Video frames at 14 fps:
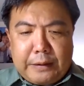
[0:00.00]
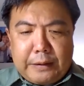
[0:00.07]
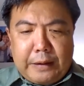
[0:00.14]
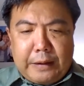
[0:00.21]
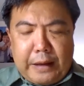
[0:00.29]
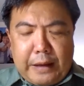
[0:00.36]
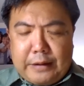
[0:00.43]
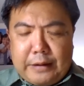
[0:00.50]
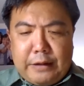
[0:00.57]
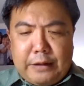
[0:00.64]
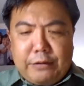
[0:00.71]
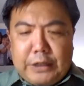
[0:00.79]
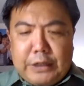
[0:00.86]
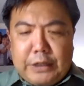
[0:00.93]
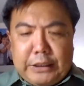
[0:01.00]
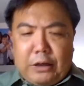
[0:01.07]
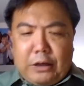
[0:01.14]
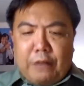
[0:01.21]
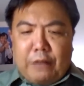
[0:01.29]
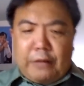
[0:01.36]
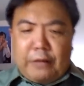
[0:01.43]
And even,
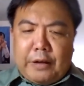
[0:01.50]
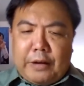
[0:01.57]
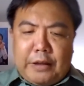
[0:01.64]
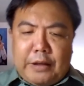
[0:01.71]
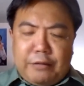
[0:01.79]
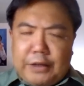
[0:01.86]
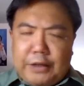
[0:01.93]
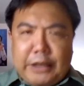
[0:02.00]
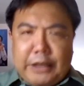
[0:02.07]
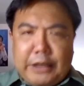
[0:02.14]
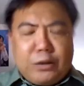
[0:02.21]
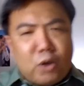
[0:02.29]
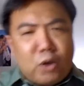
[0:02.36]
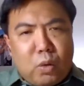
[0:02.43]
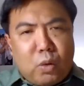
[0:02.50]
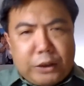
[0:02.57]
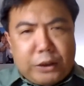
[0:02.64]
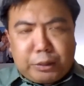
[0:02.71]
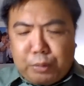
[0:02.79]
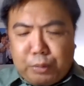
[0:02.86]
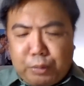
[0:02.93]
uh, even in
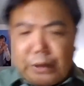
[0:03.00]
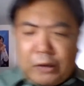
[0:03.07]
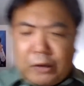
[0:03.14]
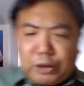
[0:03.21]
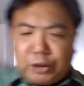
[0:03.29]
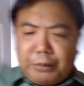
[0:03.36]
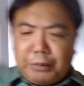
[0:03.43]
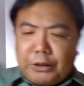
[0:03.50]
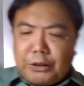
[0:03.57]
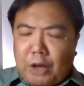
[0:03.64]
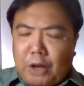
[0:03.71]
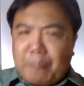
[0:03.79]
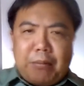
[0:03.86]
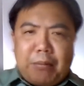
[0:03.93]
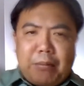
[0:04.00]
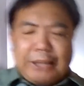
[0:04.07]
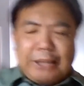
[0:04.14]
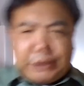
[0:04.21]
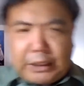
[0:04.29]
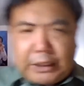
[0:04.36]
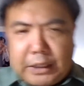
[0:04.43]
Noah's pronouncement of
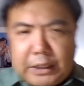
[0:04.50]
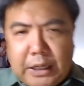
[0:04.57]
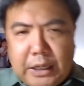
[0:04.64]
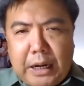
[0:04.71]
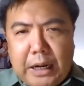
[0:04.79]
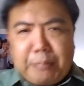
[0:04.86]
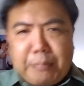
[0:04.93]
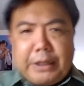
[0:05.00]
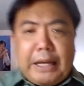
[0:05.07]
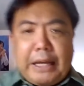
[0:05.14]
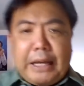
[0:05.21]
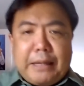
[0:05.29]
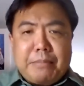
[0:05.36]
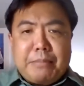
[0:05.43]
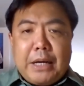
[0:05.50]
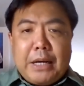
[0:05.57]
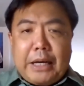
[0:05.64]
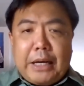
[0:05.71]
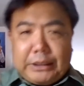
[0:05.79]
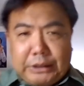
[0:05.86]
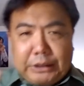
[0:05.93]
blessing upon him
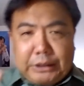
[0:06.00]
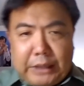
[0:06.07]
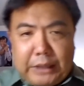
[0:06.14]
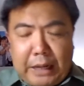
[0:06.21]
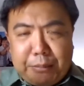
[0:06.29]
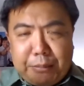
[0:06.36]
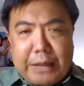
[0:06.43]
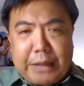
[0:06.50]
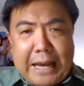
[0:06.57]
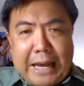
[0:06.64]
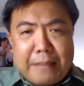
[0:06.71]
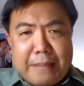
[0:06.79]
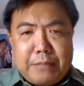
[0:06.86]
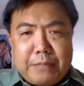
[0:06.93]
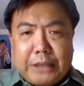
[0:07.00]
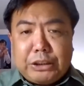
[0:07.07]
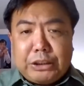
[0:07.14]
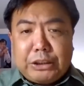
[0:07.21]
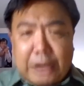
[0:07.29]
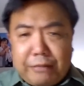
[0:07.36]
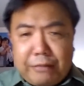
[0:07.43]
and upon Ham and
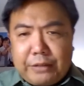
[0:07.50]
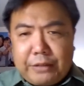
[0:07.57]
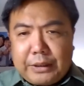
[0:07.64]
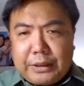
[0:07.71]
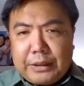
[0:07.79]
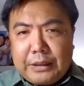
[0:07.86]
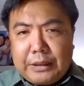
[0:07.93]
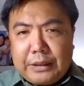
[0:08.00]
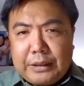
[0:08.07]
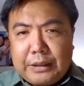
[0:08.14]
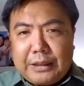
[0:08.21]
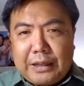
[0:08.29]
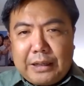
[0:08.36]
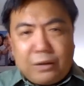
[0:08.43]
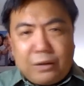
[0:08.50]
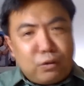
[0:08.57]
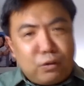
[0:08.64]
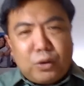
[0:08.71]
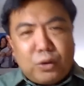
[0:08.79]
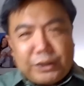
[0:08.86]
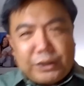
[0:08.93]
Japheth, and of
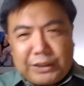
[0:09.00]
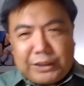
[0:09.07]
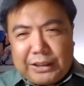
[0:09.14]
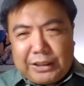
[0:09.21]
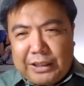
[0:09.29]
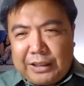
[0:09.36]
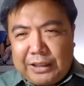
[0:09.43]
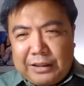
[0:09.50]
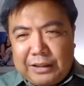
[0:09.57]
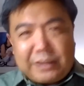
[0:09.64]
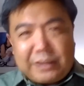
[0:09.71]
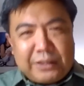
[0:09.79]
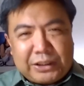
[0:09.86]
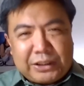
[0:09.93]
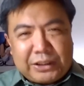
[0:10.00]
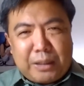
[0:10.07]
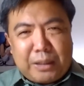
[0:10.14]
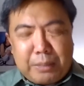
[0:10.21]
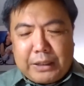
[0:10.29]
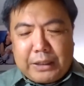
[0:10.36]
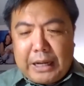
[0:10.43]
course the, the curse
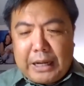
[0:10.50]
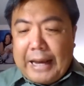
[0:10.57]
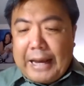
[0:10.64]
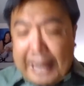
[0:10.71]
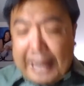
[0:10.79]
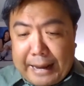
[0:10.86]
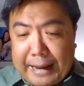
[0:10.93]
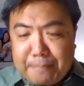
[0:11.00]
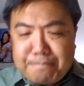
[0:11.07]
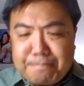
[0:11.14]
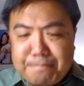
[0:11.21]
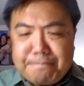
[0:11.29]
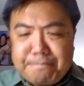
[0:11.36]
upon Ham,